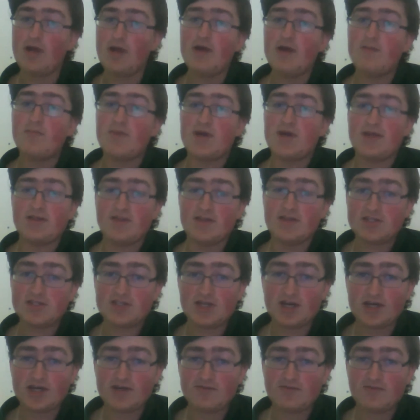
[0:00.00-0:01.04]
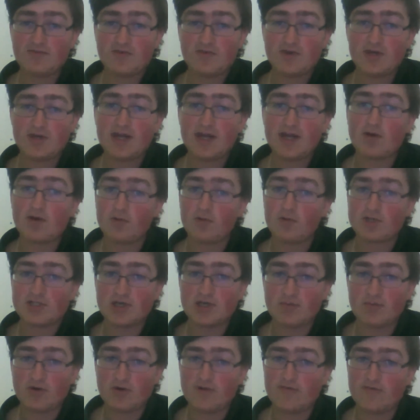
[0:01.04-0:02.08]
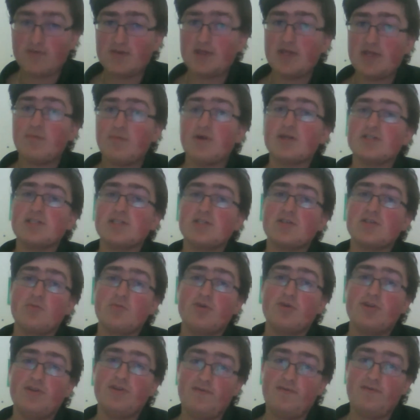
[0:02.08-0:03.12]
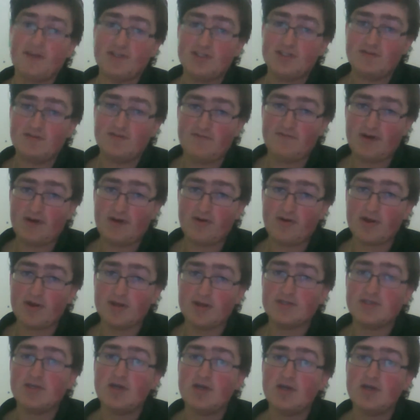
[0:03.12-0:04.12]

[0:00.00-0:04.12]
But in this kind of Druid deck, it works out perfectly because it's a more defensive variant.